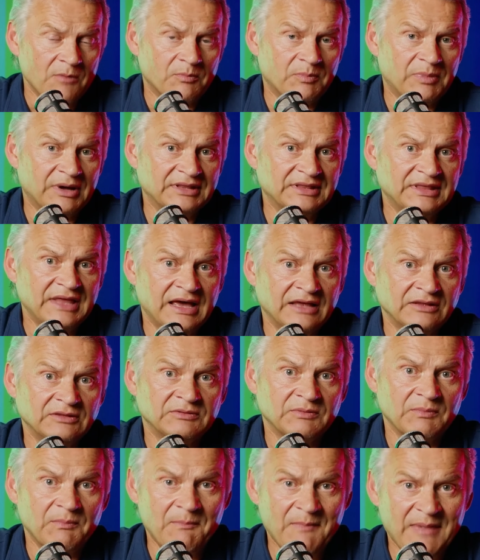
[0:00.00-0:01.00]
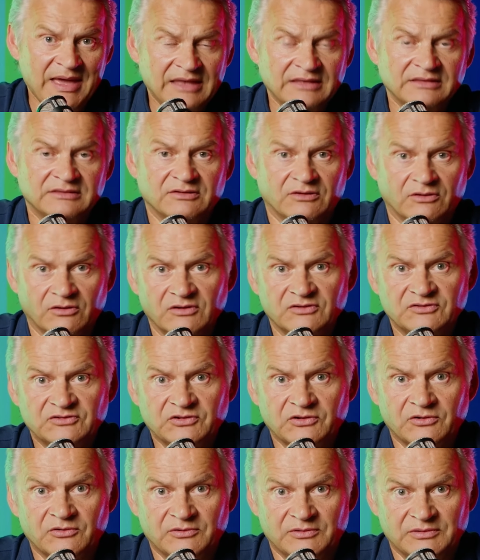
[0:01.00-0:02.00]
But that meant
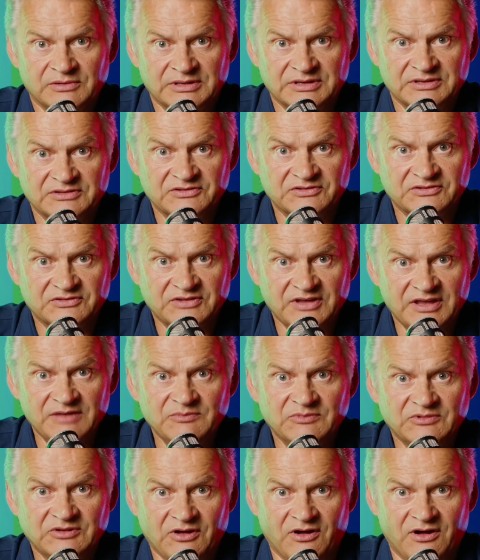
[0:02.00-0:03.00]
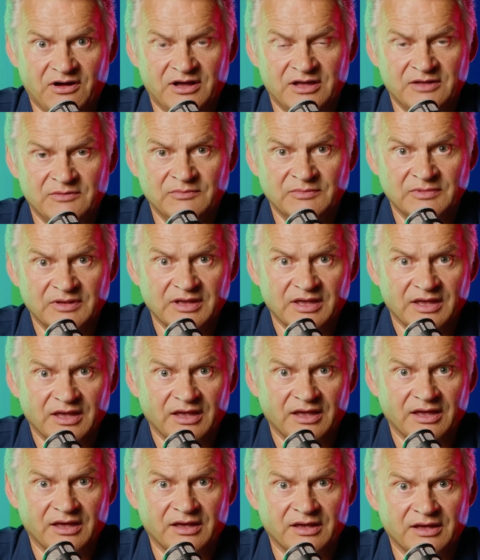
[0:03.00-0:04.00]
also at the same time
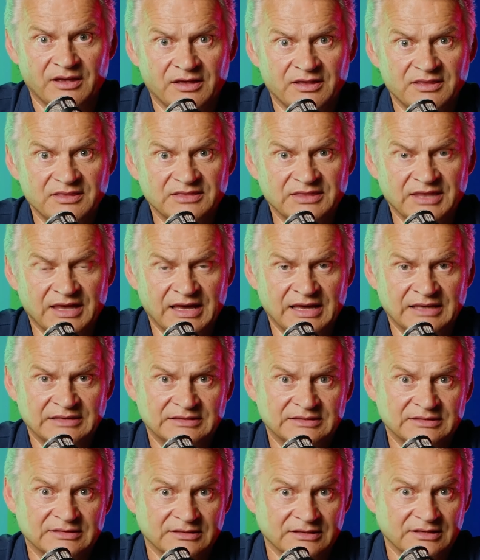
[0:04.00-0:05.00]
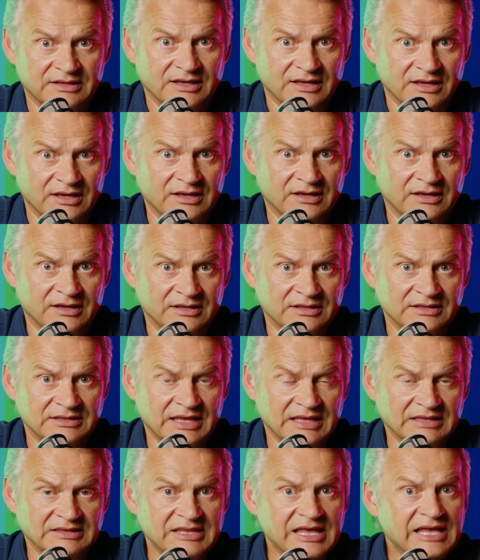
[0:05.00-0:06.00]
uh, that, uh,
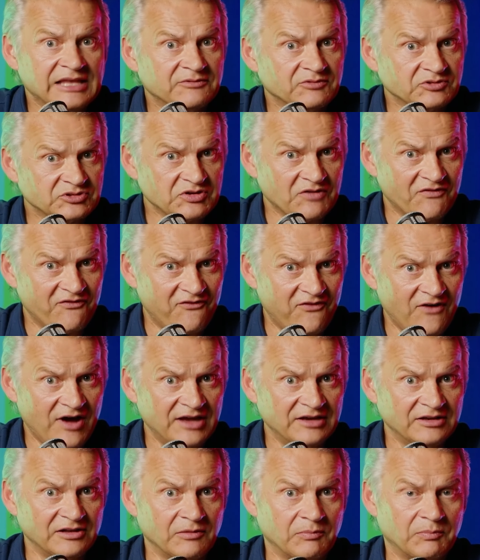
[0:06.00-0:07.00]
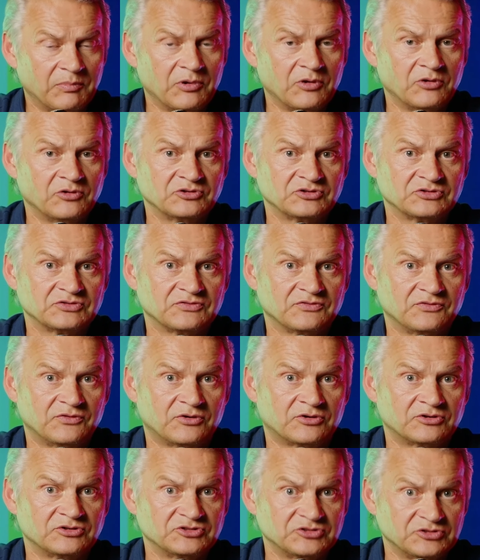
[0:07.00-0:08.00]
that that was a final push
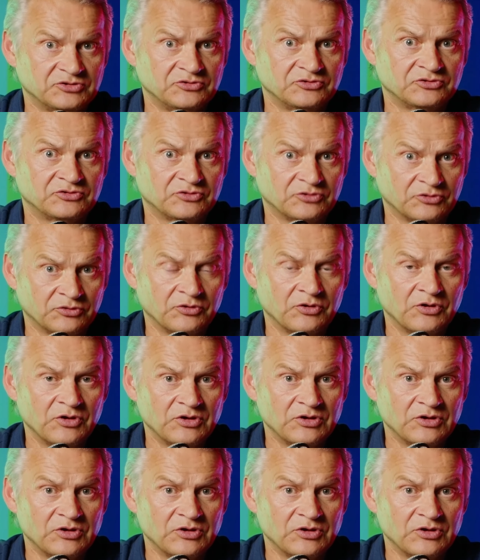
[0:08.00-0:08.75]
for Jews to